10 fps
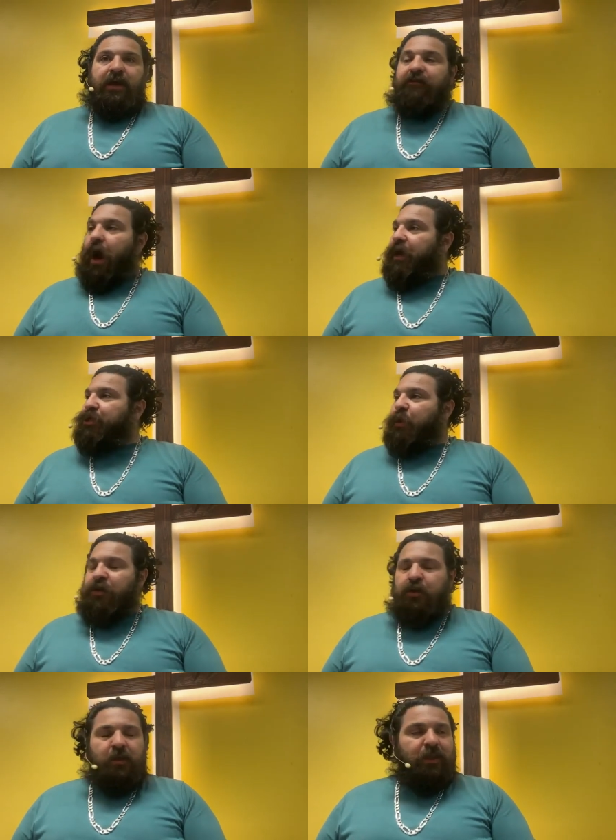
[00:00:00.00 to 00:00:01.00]
If God is
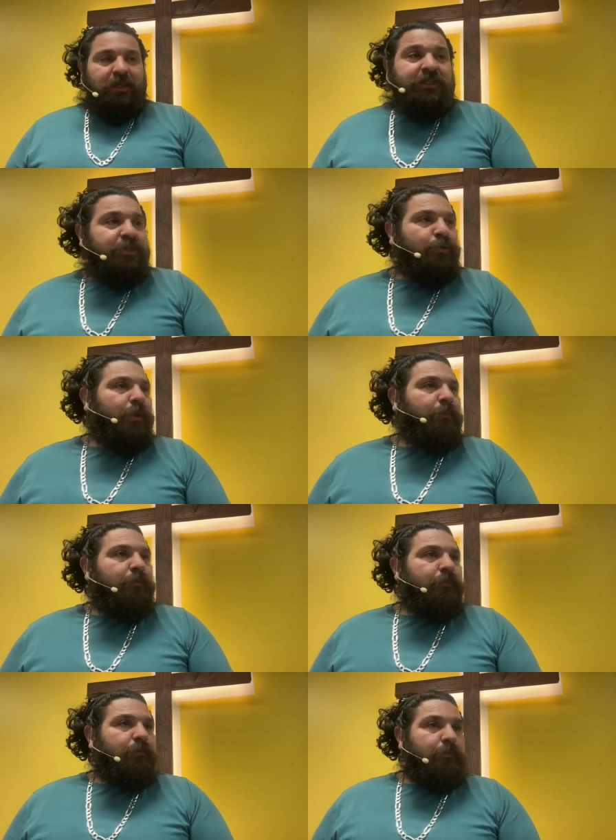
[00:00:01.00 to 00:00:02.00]
with you, then listen to
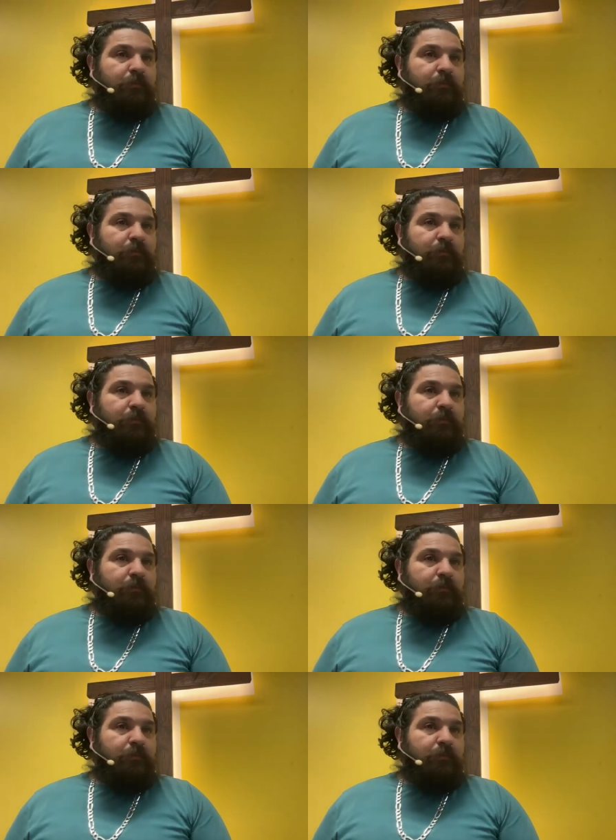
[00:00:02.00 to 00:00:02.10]
him.